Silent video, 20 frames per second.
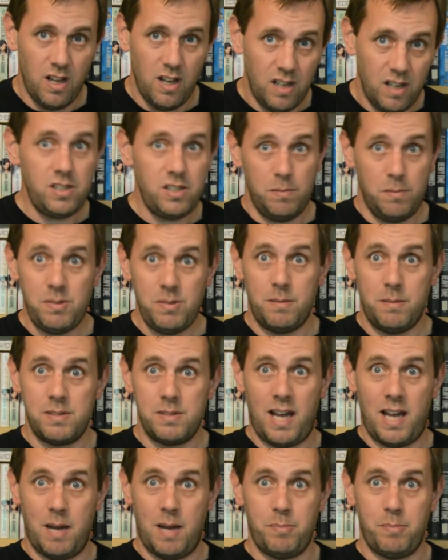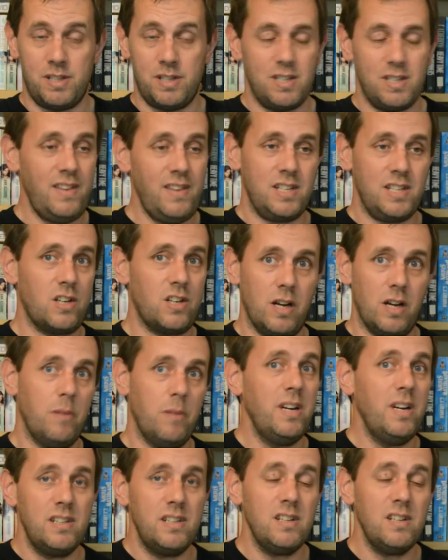And sometimes that happens, and that's great. And
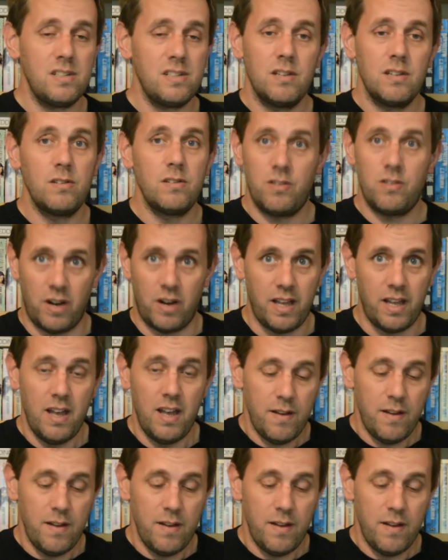when it does, great.